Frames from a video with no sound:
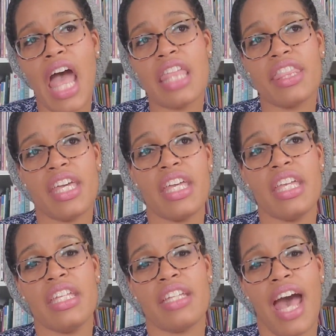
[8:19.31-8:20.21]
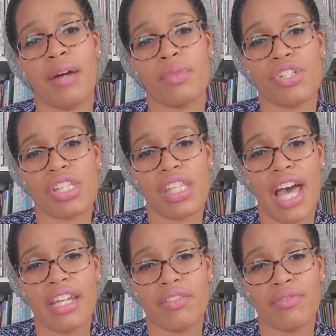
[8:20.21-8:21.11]
and then I would just
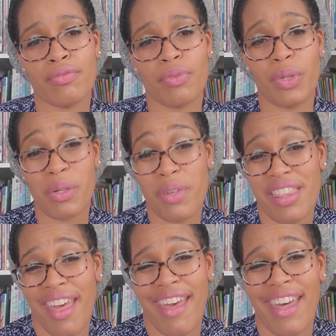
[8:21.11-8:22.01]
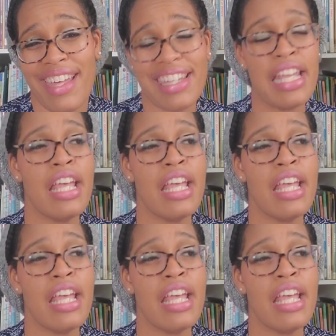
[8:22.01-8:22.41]
kind of work with that.